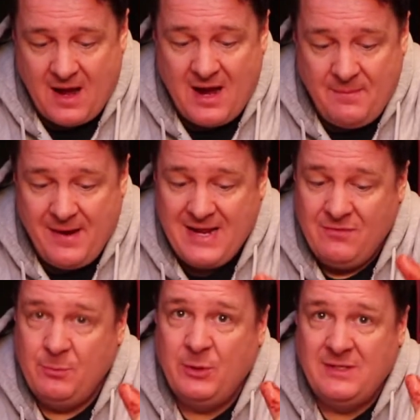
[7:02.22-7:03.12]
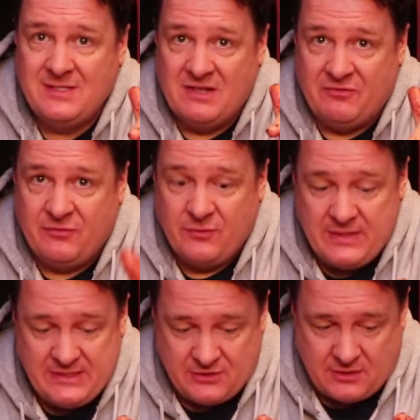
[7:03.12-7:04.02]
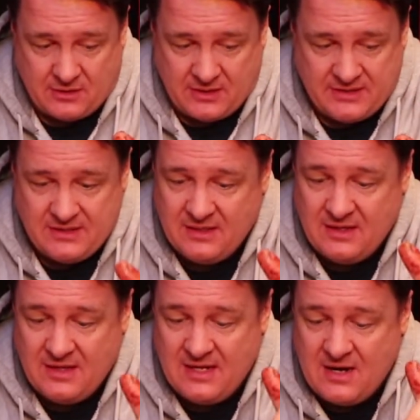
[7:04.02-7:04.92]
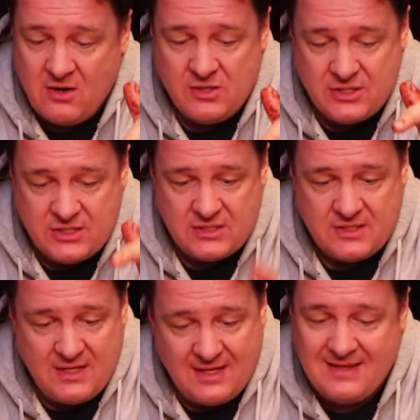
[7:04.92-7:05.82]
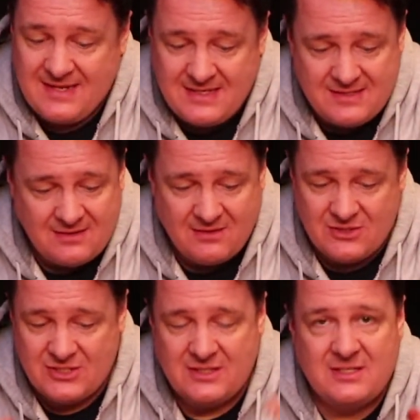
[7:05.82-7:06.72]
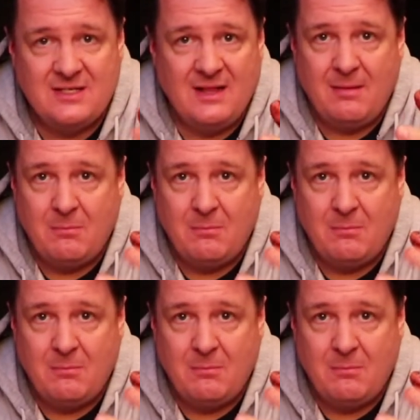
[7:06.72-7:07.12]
I might even put these in the freezer because they're just, these are just.